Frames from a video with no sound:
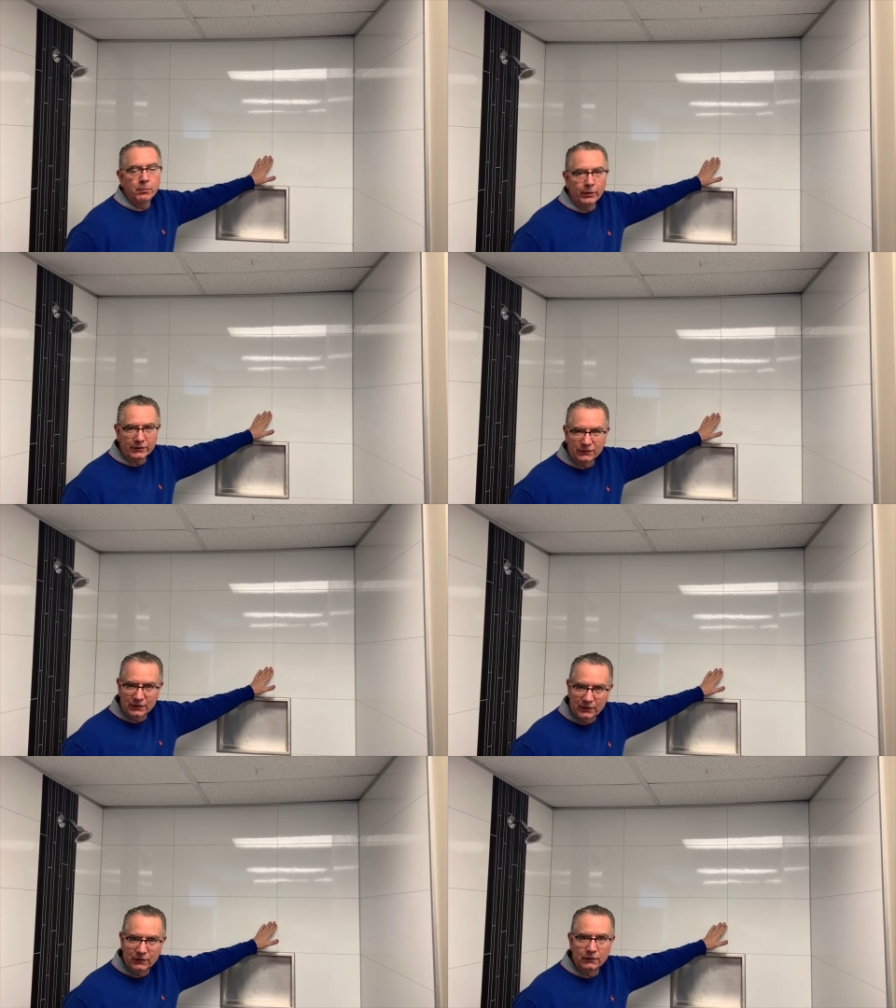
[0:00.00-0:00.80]
point
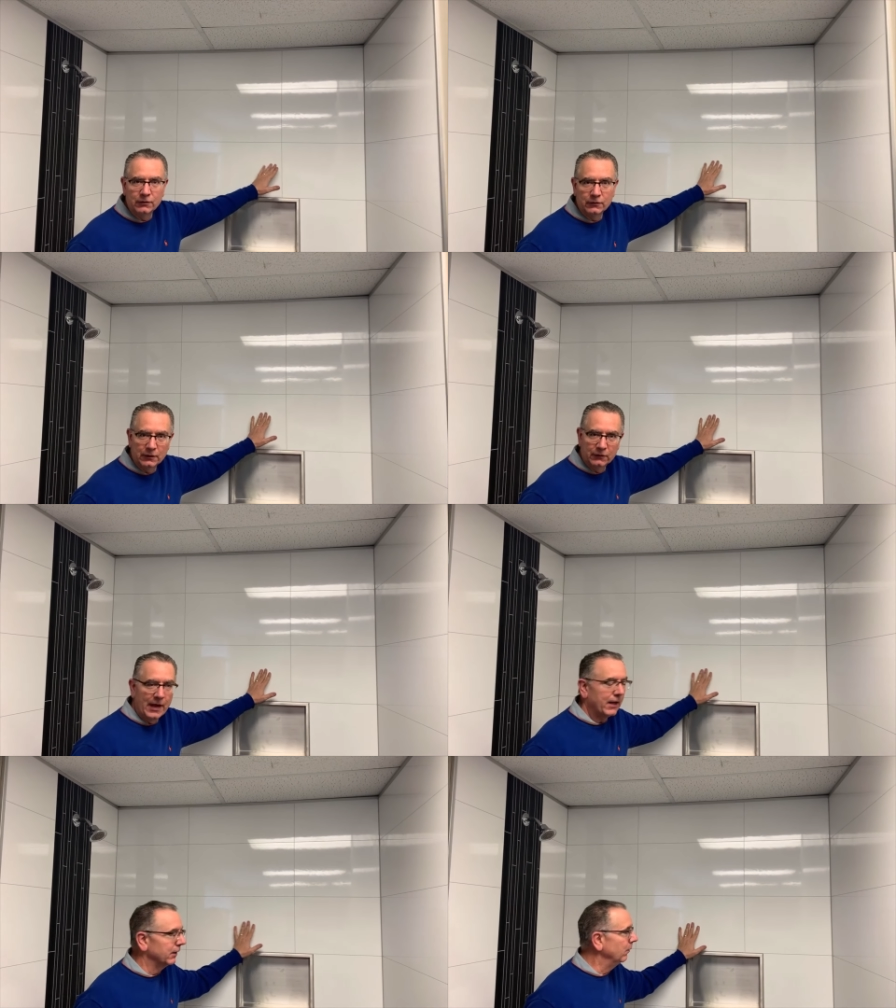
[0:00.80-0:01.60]
six inches
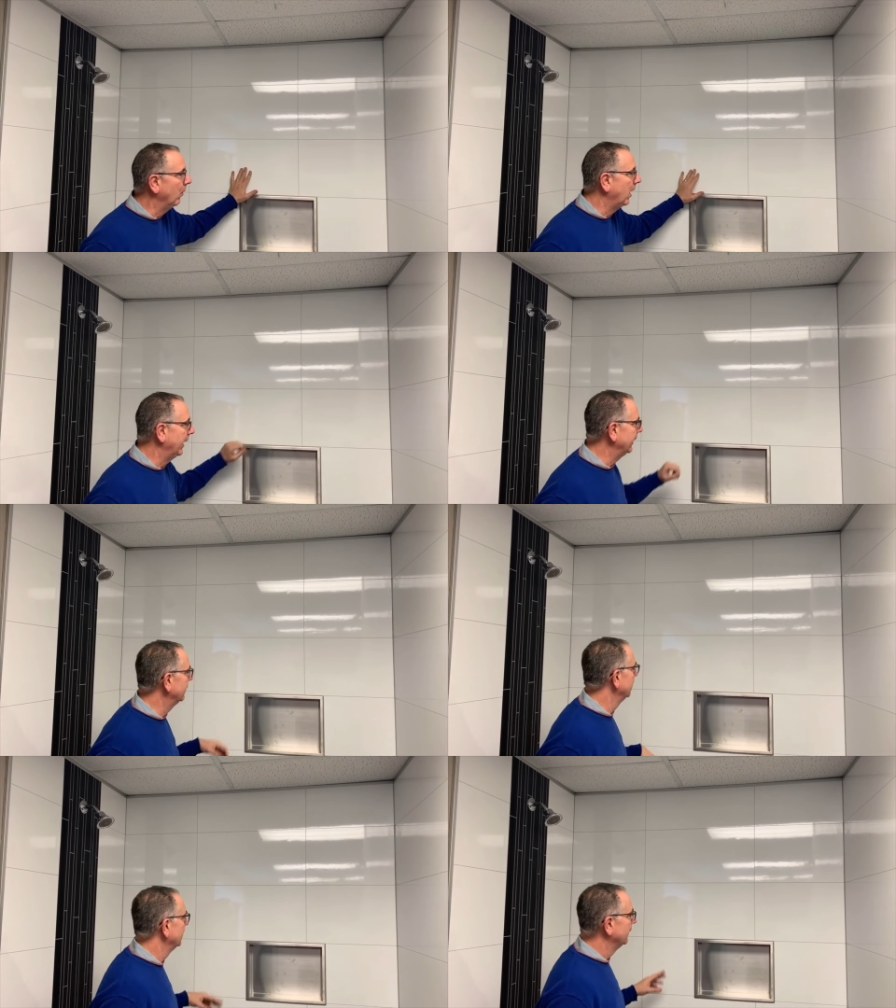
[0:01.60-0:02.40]
exactly wide.
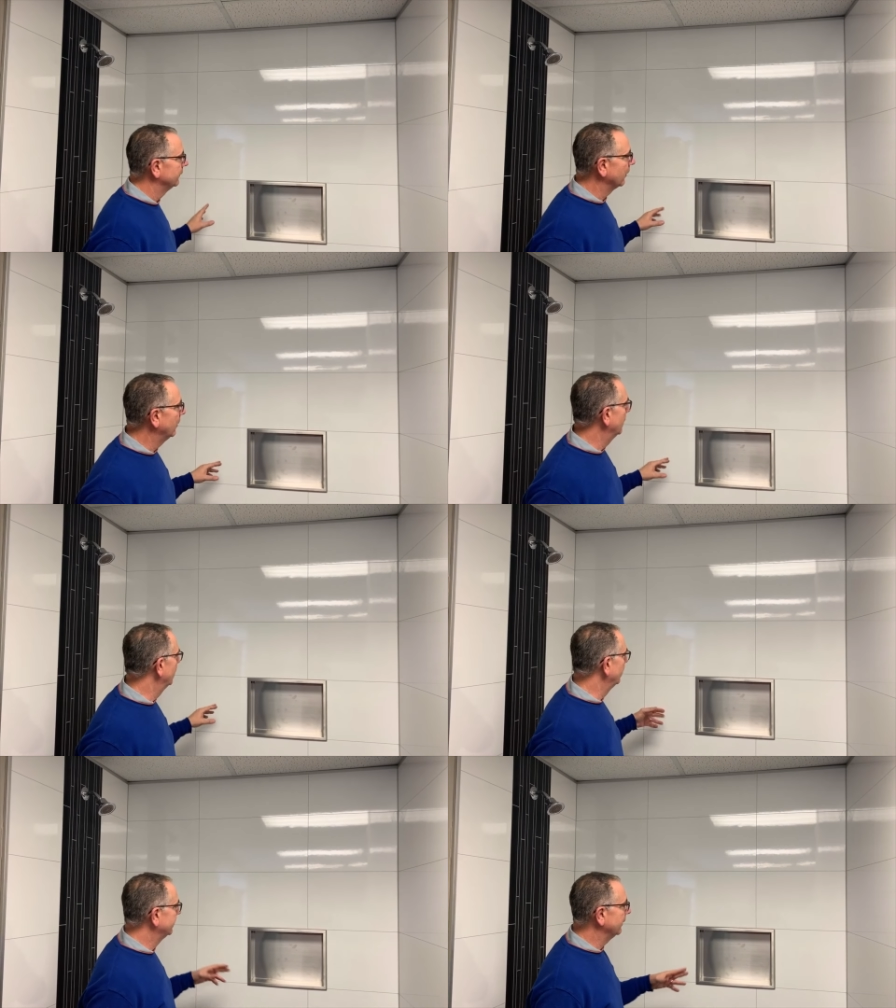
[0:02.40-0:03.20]
So
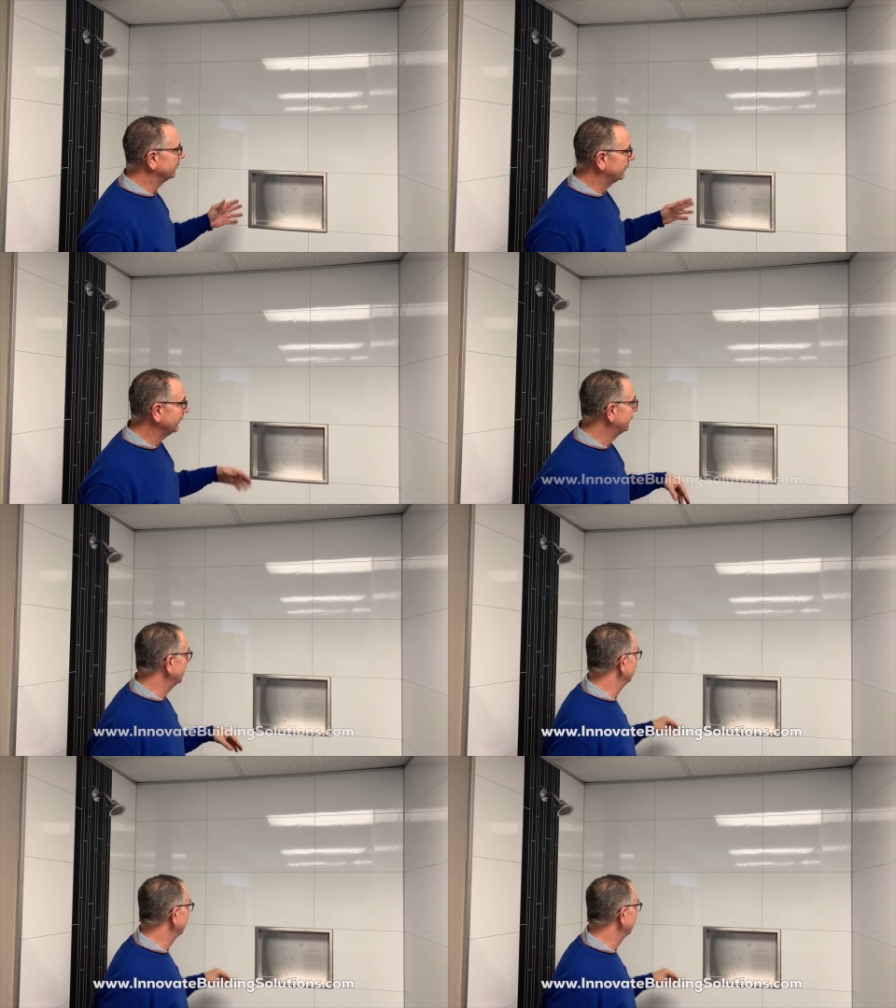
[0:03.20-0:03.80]
with this sixty